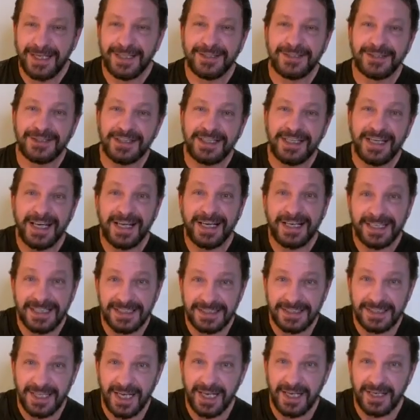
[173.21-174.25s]
She had a
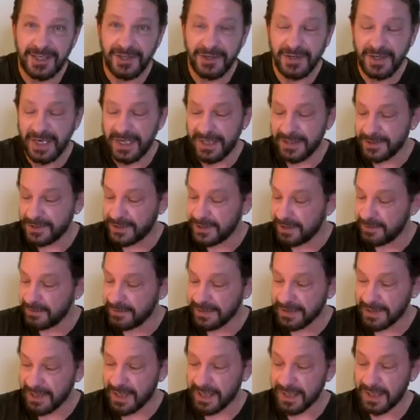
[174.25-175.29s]
container and she
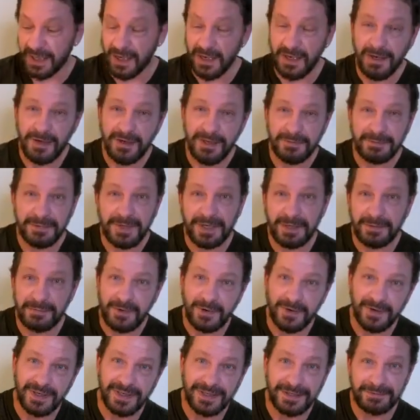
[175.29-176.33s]
was like, oh, I'm gonna
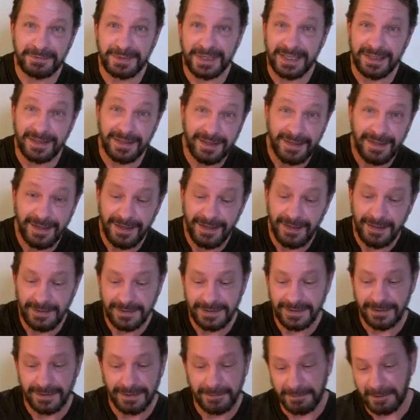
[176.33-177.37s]
pour a little bit of
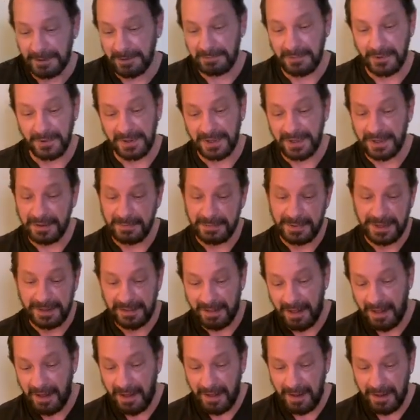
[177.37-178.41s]
this and then I'm gonna pour a little bit of
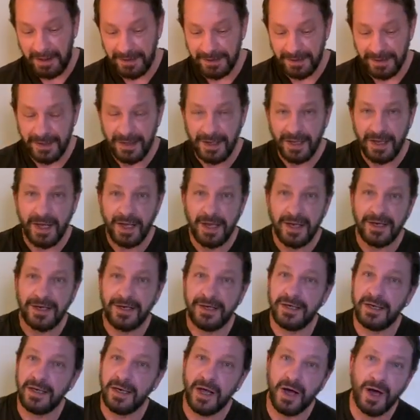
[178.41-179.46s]
that.
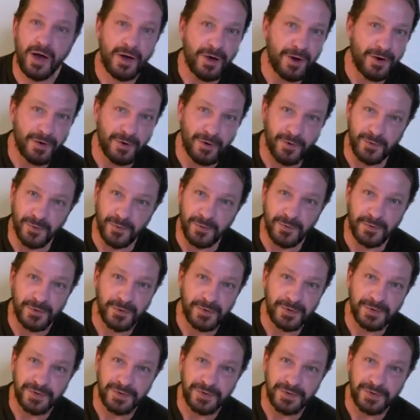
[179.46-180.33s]
No.